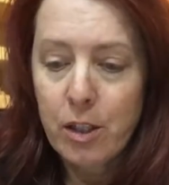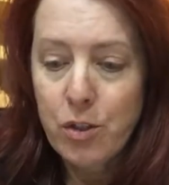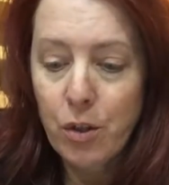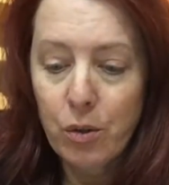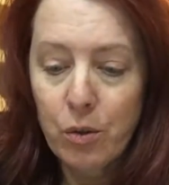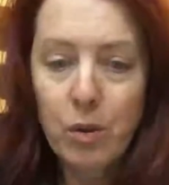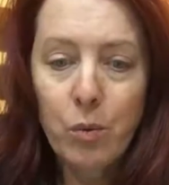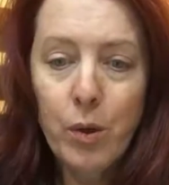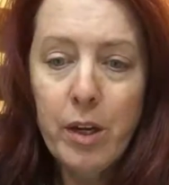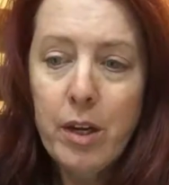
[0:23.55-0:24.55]
So
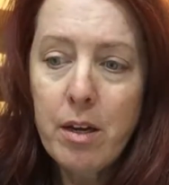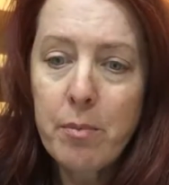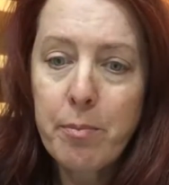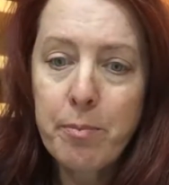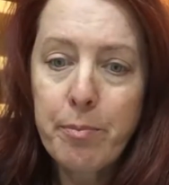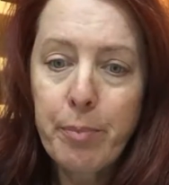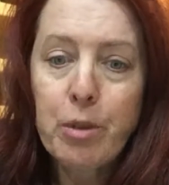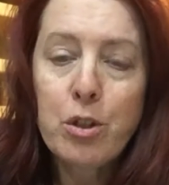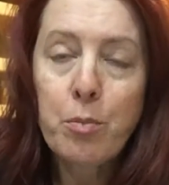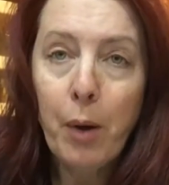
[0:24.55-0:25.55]
we
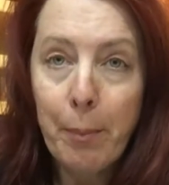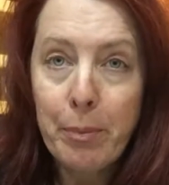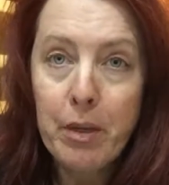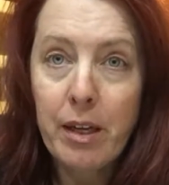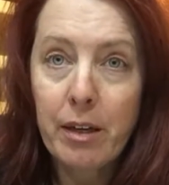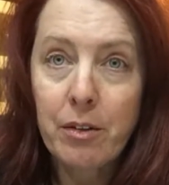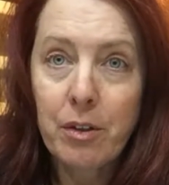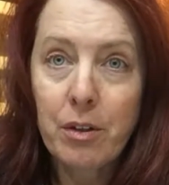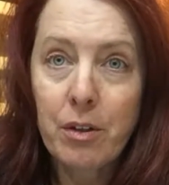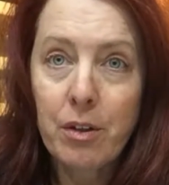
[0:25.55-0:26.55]
purchased property
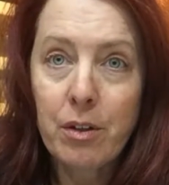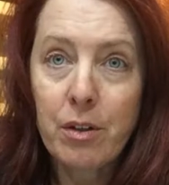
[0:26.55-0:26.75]
out in